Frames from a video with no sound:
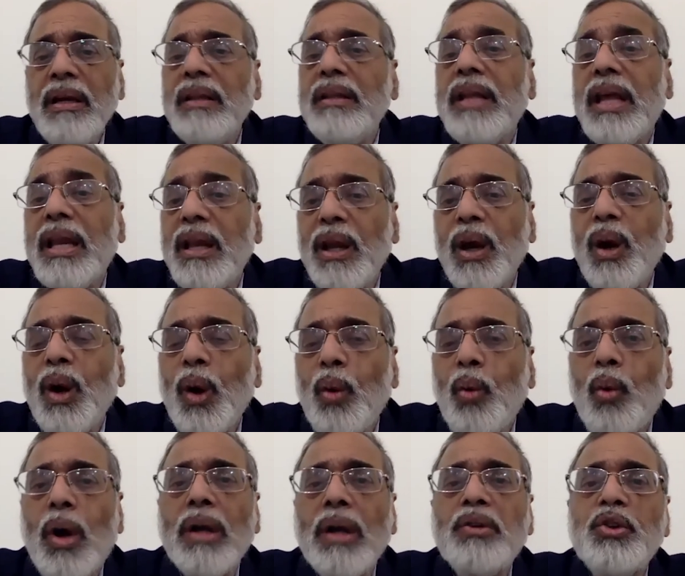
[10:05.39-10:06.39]
then
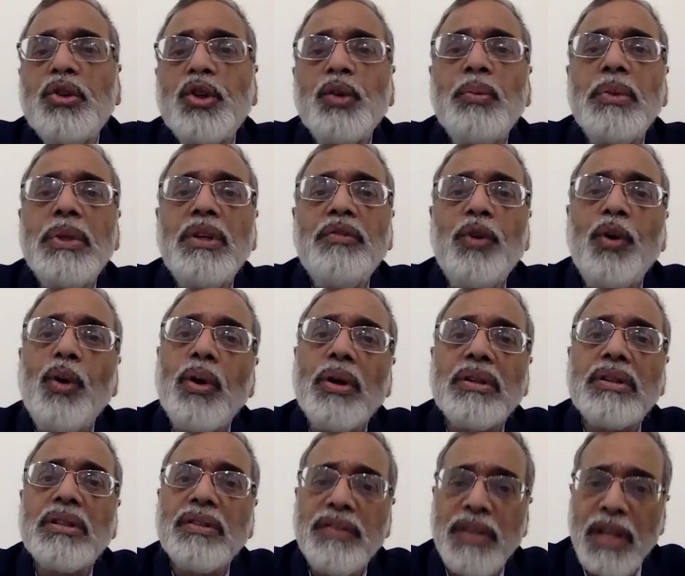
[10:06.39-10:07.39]
what should be the
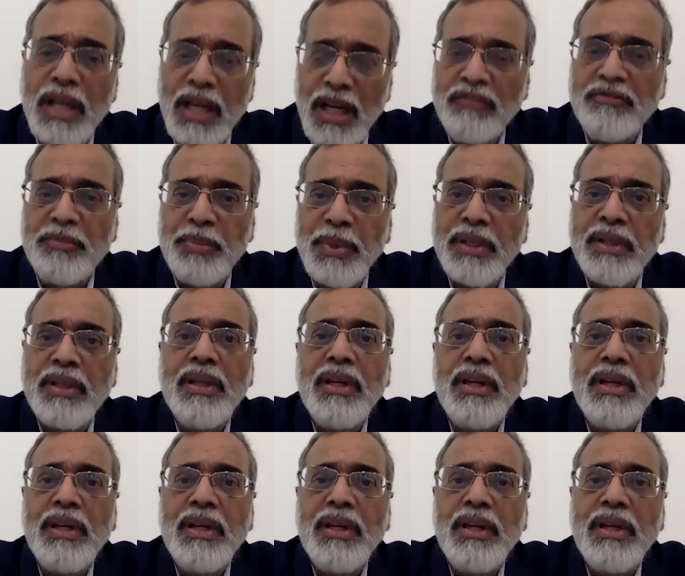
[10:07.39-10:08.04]
focus of the government?